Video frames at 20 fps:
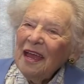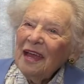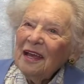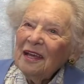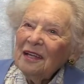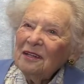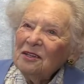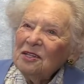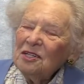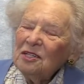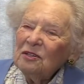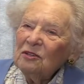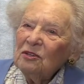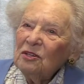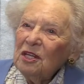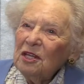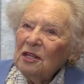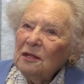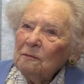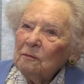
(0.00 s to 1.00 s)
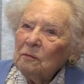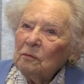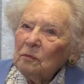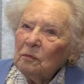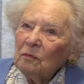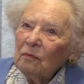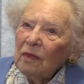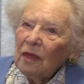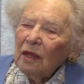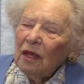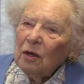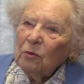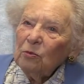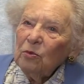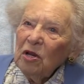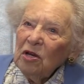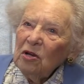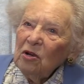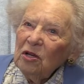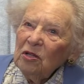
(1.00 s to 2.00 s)
And the
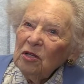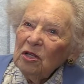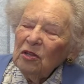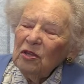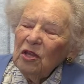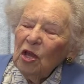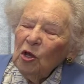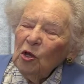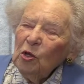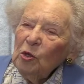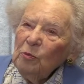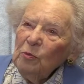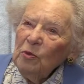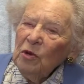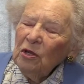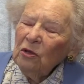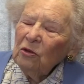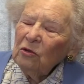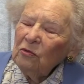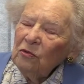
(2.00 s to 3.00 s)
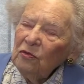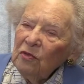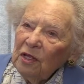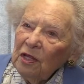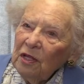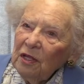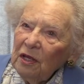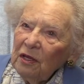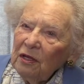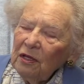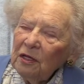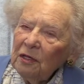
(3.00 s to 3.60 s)
opening of the